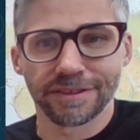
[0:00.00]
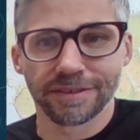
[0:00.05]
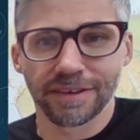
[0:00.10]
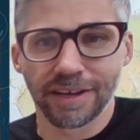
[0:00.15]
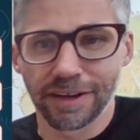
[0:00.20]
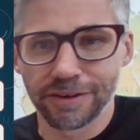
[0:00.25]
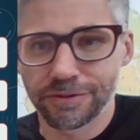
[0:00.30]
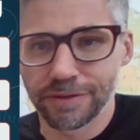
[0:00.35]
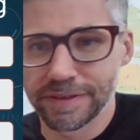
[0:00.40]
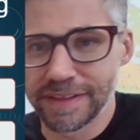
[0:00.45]

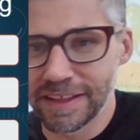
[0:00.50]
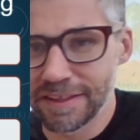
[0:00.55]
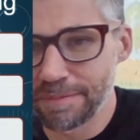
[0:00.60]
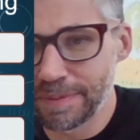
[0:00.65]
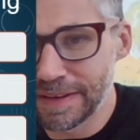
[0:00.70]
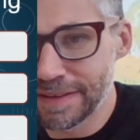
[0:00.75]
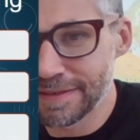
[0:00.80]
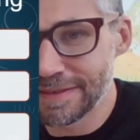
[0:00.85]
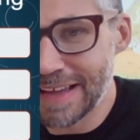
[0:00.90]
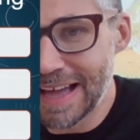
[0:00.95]
country that's
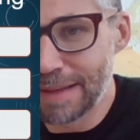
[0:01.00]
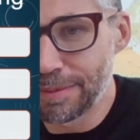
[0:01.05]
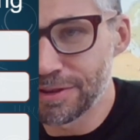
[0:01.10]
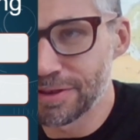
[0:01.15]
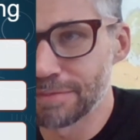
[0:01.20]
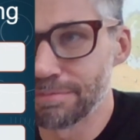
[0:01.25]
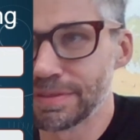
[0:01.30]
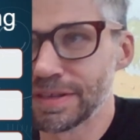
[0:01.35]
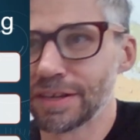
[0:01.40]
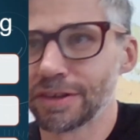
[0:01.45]
been
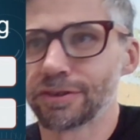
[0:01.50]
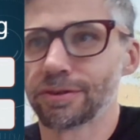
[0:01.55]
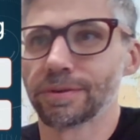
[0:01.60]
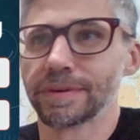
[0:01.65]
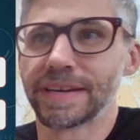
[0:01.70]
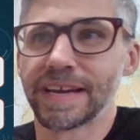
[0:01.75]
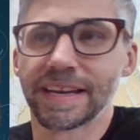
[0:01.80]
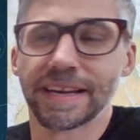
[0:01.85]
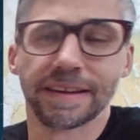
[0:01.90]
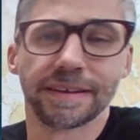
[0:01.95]
established and being
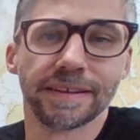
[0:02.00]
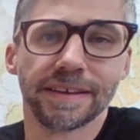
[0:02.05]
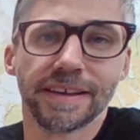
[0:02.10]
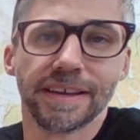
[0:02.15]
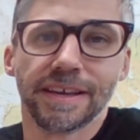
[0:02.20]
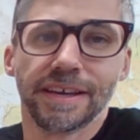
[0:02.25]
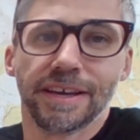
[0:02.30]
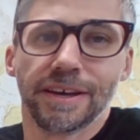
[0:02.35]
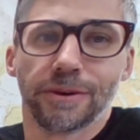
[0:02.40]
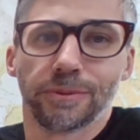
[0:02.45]
created,
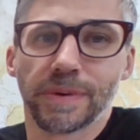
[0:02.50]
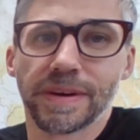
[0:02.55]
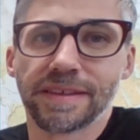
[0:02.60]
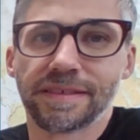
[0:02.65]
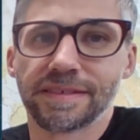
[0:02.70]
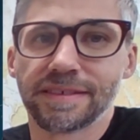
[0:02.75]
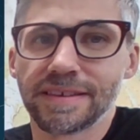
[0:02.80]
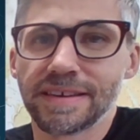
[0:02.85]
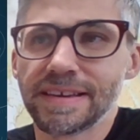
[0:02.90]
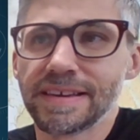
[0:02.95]
we
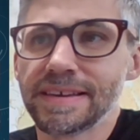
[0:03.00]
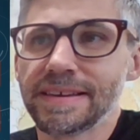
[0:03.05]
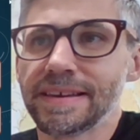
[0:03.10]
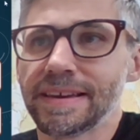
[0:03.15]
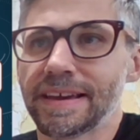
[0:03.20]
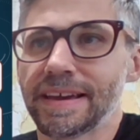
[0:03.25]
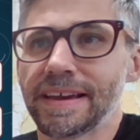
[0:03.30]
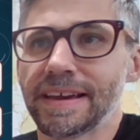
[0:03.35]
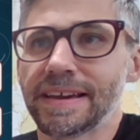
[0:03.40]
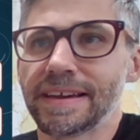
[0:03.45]

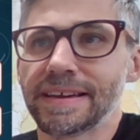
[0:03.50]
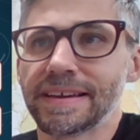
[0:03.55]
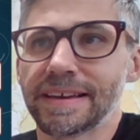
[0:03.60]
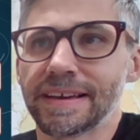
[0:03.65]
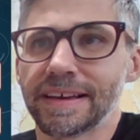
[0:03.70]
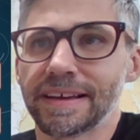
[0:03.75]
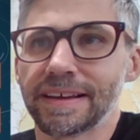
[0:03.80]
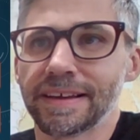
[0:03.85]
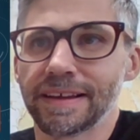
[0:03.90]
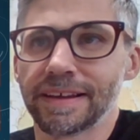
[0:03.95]
see
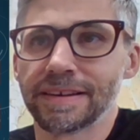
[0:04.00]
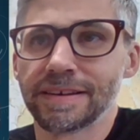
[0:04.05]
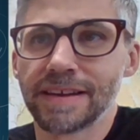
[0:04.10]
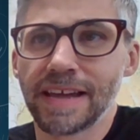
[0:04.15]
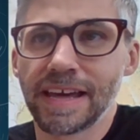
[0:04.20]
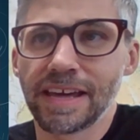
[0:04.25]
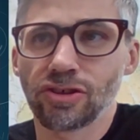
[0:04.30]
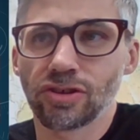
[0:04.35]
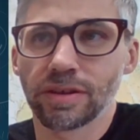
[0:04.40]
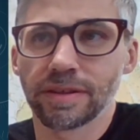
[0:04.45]
a
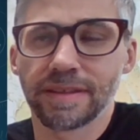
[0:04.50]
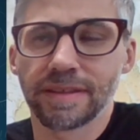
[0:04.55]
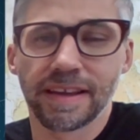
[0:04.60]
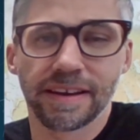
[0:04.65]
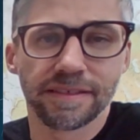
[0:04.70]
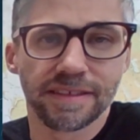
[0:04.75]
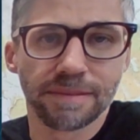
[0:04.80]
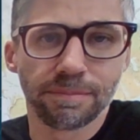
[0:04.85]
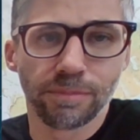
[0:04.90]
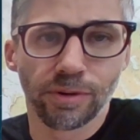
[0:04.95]
nation
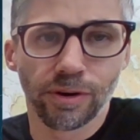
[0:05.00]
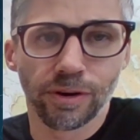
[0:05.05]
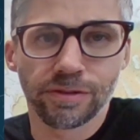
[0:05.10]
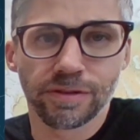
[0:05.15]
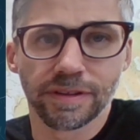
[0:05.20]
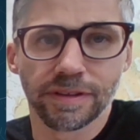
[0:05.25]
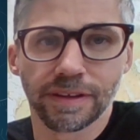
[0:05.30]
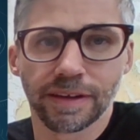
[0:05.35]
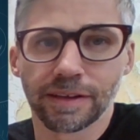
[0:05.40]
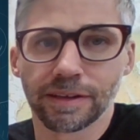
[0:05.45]
that has
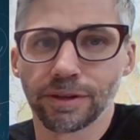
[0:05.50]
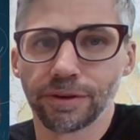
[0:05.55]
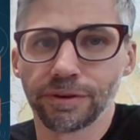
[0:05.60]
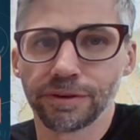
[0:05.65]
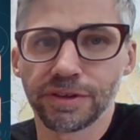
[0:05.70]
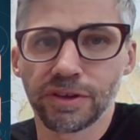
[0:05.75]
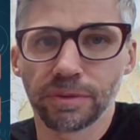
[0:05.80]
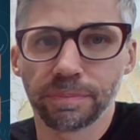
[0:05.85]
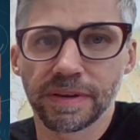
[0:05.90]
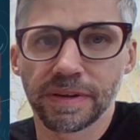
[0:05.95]
emerged in the
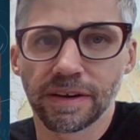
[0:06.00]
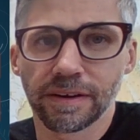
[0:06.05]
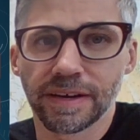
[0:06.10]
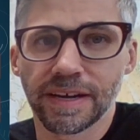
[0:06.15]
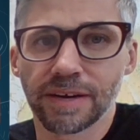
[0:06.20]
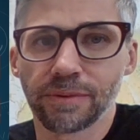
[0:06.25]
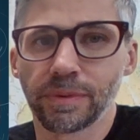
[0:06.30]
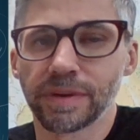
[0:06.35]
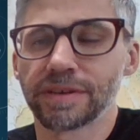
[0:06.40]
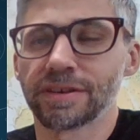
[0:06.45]
colonial
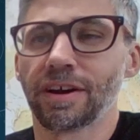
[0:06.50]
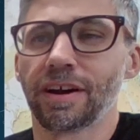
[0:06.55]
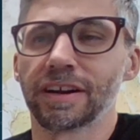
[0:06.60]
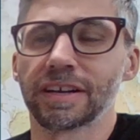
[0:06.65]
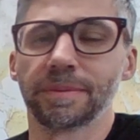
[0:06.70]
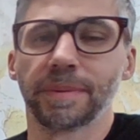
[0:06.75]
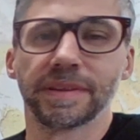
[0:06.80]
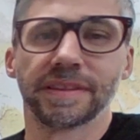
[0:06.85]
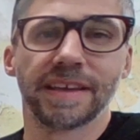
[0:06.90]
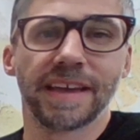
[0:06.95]
period. We
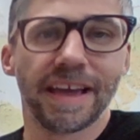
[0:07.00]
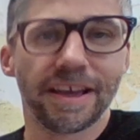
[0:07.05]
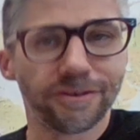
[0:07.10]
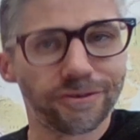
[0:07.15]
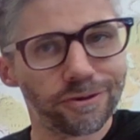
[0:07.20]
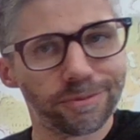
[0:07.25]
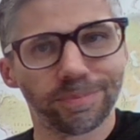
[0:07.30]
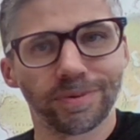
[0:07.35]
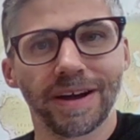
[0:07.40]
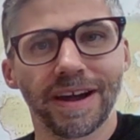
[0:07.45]
talked about the
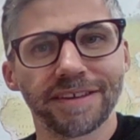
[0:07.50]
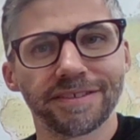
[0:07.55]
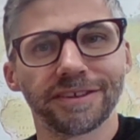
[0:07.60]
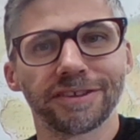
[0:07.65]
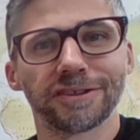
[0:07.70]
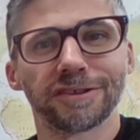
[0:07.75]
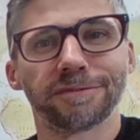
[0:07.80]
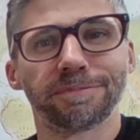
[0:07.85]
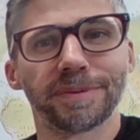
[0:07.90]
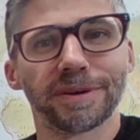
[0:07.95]

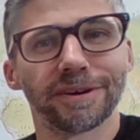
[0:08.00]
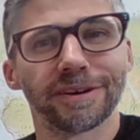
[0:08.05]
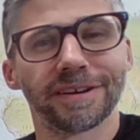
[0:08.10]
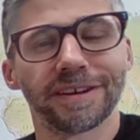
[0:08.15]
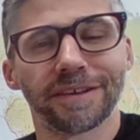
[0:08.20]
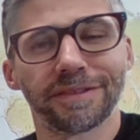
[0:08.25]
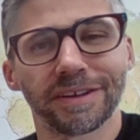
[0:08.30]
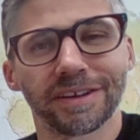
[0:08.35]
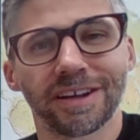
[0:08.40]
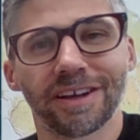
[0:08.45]
enterprising
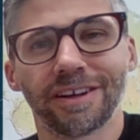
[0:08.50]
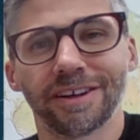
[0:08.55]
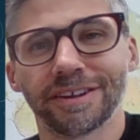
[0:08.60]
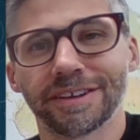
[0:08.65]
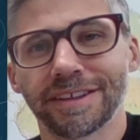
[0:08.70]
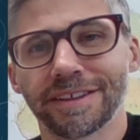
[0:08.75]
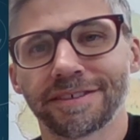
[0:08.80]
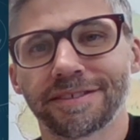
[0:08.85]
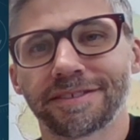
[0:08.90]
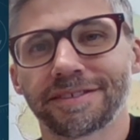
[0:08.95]
spirit of the
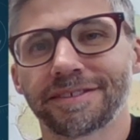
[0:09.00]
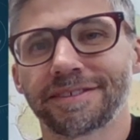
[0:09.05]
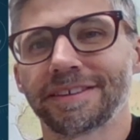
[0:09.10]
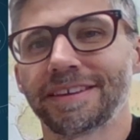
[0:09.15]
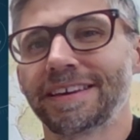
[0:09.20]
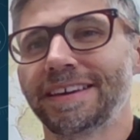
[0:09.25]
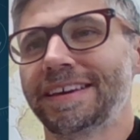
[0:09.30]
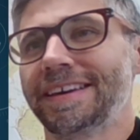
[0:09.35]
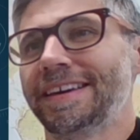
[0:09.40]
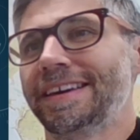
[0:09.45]
colonists,
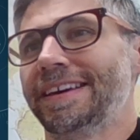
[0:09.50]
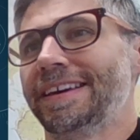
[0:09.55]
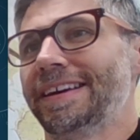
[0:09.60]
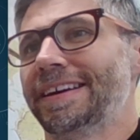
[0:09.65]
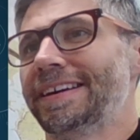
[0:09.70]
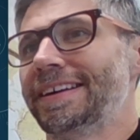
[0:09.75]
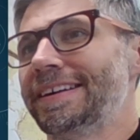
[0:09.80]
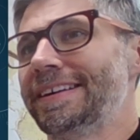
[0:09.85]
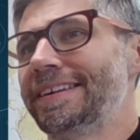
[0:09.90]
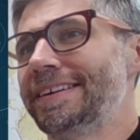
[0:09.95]

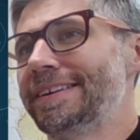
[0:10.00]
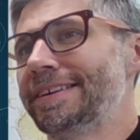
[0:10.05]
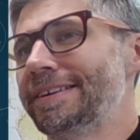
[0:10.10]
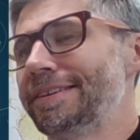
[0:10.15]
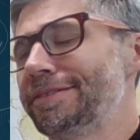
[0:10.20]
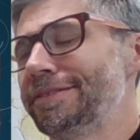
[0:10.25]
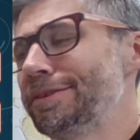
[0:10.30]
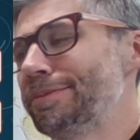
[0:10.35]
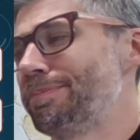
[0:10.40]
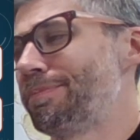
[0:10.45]

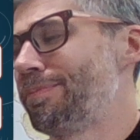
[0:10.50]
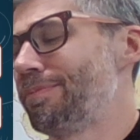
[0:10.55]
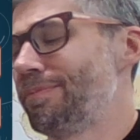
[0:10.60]
the